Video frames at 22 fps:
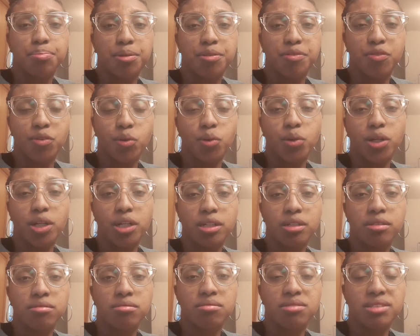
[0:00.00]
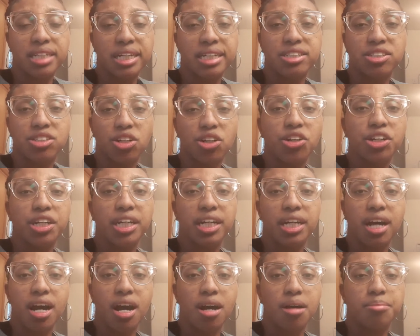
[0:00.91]
before
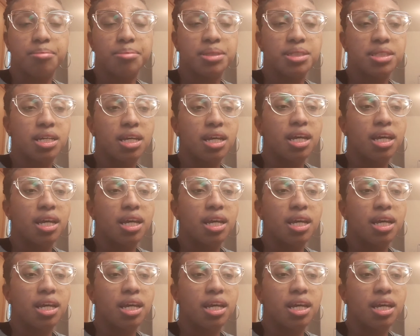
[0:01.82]
6.30 comes,